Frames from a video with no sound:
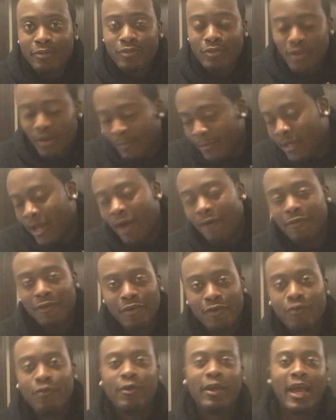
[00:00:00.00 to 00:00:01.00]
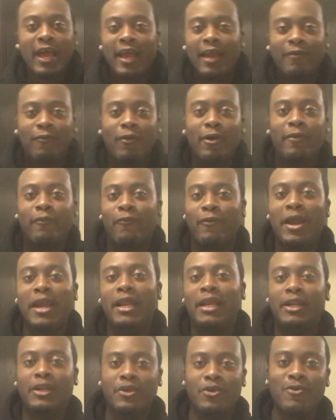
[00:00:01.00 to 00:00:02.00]
Tell me what
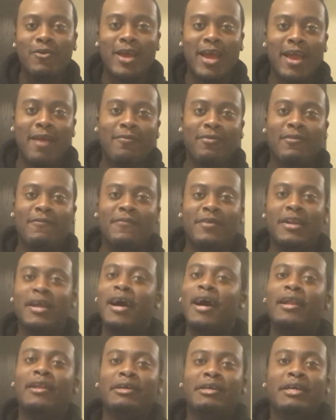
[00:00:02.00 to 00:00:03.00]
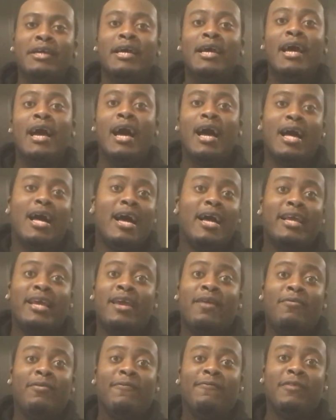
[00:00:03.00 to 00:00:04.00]
rating you gave the finale. I
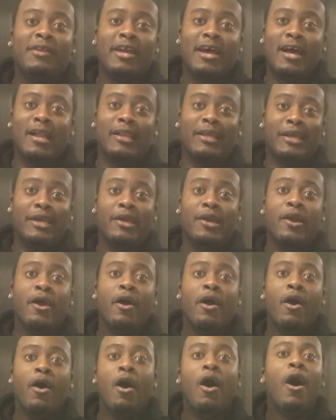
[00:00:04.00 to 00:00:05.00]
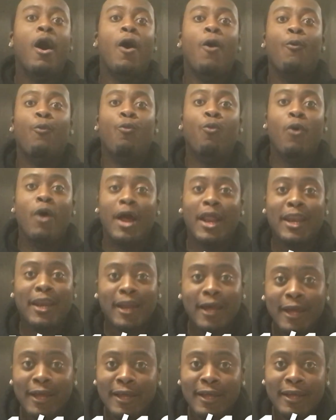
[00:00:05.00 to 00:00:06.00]
gave the finale a
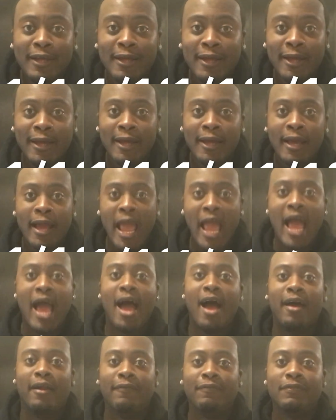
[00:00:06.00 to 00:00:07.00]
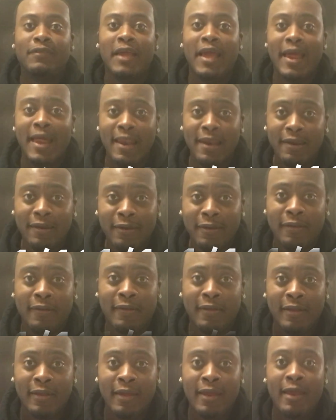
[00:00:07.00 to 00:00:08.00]
1 out of 10.
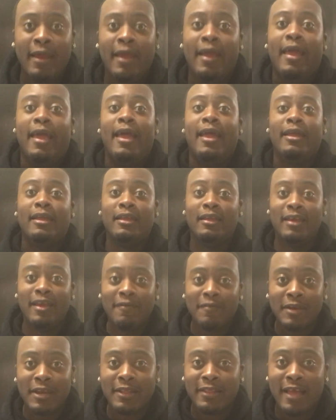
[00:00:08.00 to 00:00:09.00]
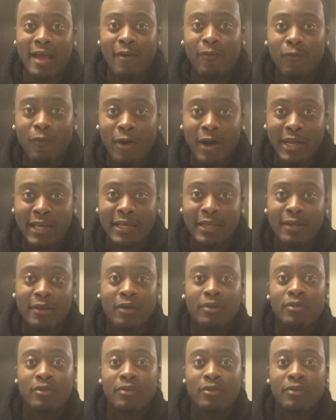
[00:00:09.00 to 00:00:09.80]
And giving it that 1